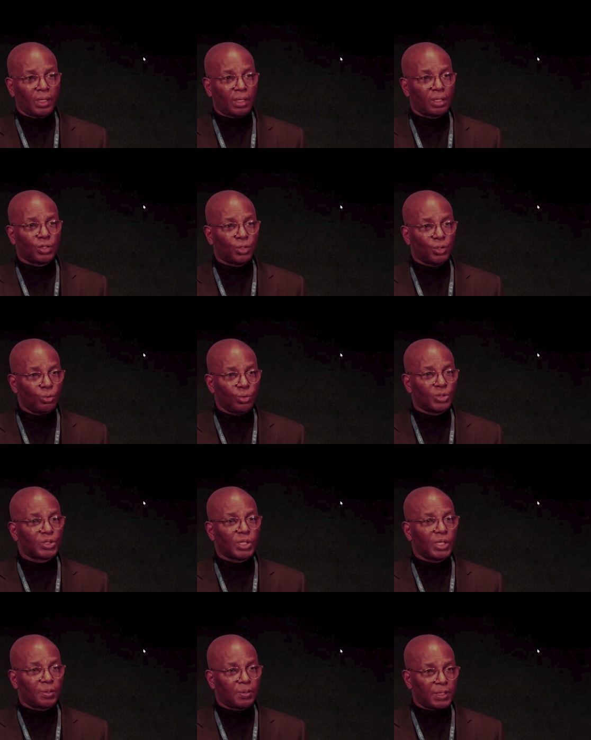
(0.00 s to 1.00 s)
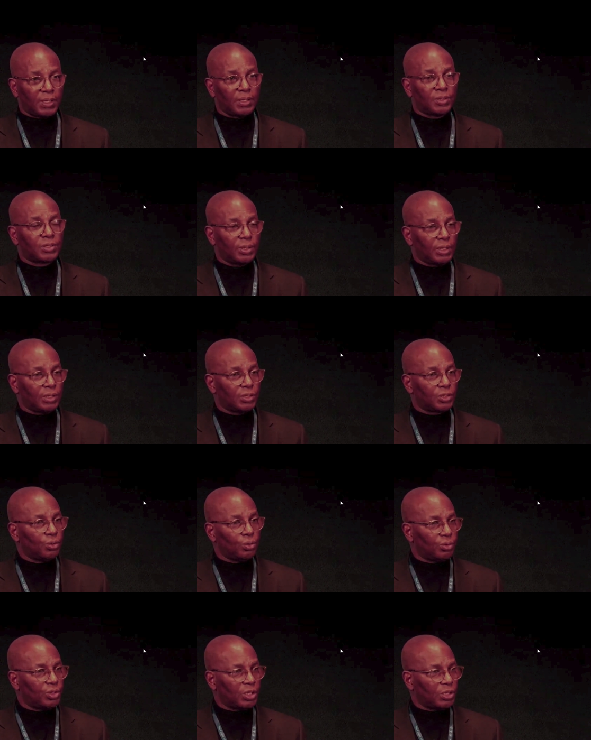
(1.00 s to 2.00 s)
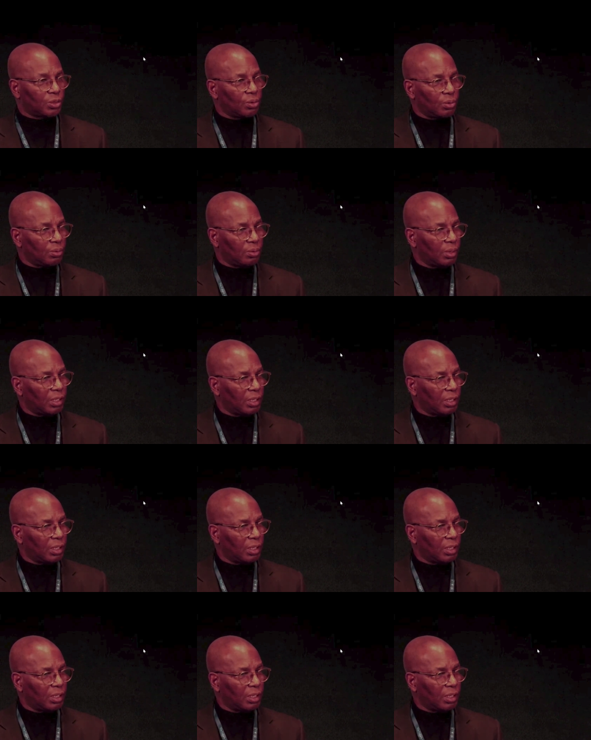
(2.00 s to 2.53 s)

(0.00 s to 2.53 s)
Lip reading: using these new digital